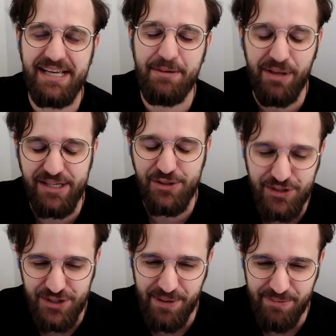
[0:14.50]
a pleasure
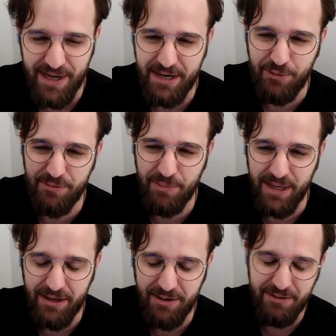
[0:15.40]
to be back with
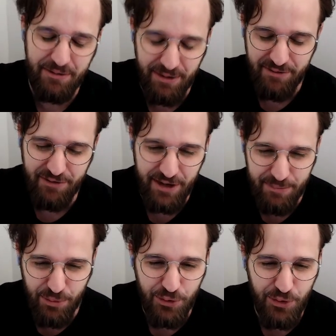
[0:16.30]
my great friend,
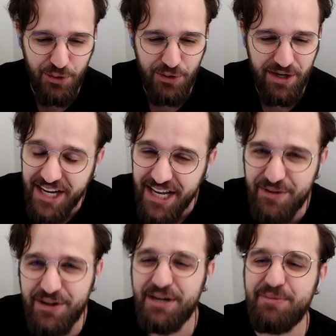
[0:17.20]
Bruno.
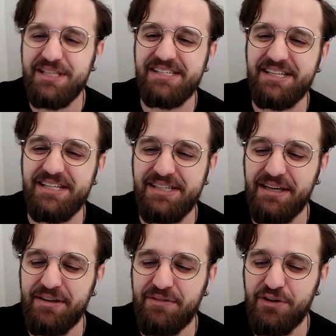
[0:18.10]
We're going to be
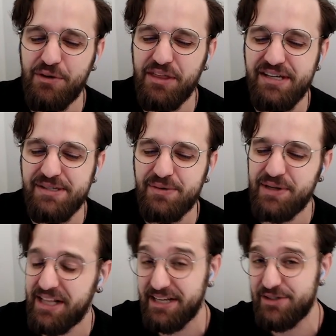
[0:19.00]
discussing a few things
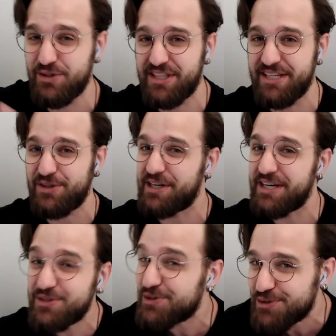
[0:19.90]
related to teaching
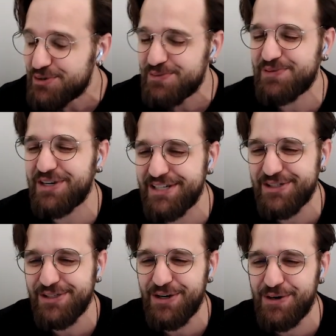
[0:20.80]
as usual, right?
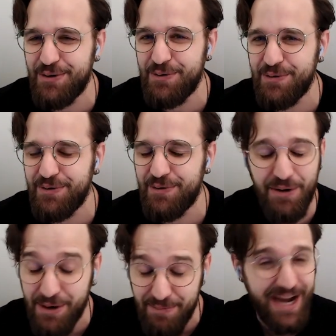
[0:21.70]
So
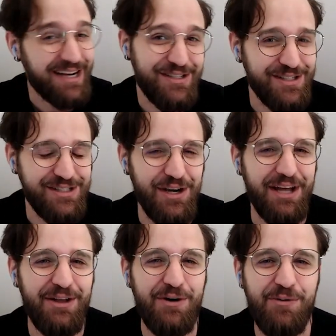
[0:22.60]
welcome back to the
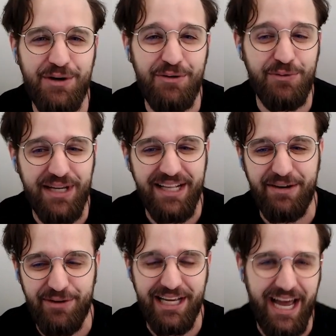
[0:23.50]
channel. We're really,
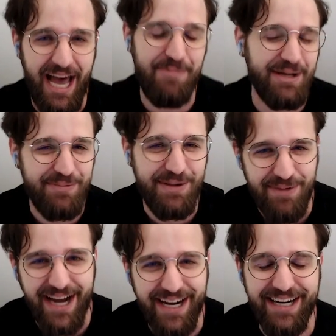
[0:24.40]
really happy to be
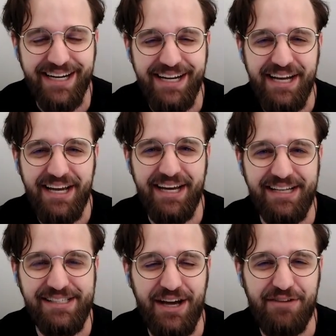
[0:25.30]
back
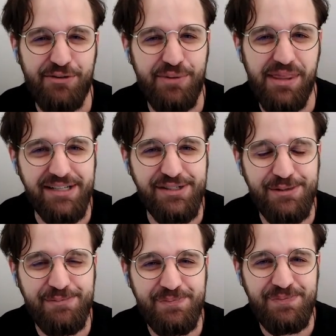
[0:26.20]
and to have you with us.
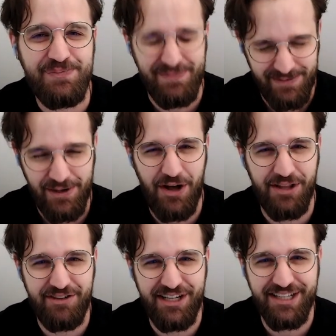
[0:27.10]

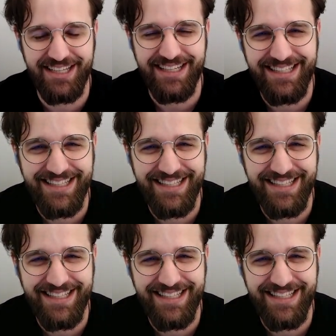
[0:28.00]
Roda a vinheta.